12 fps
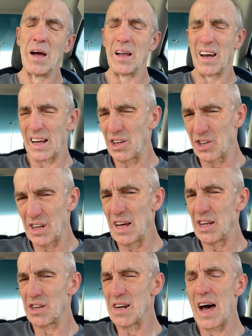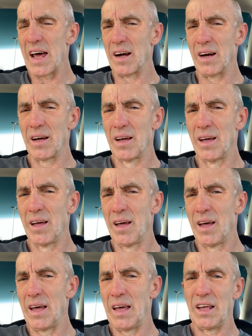Like I say, it's not a
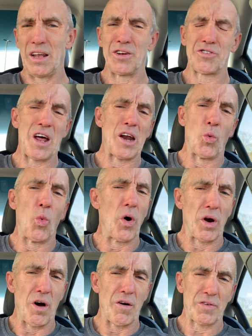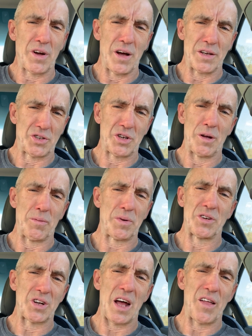one-off concept.
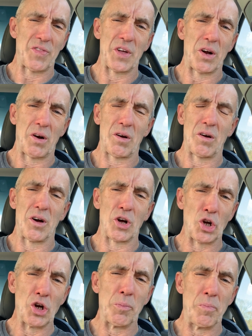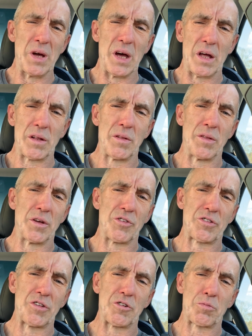It's out there a good bit,
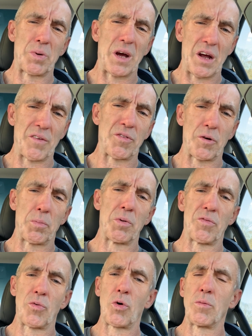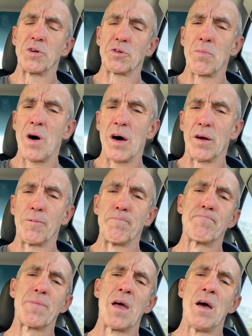this pay for performance model.
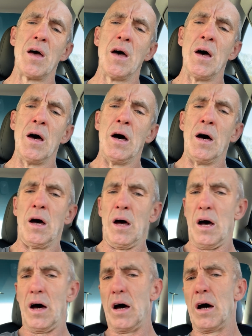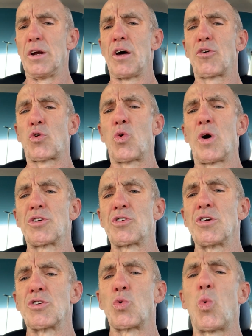Another
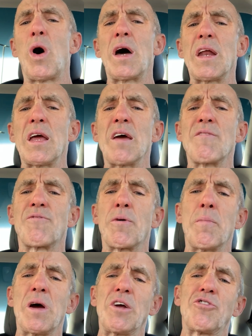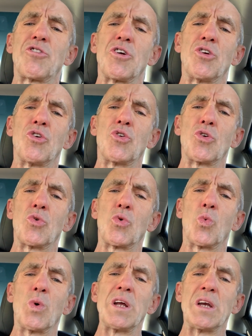question is, what information
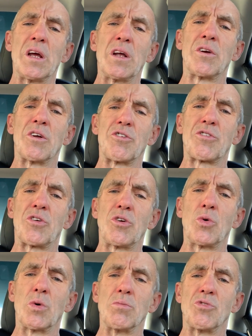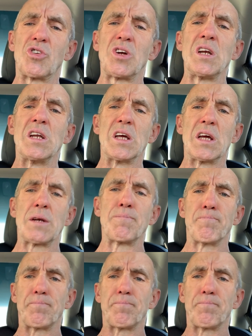does UMG need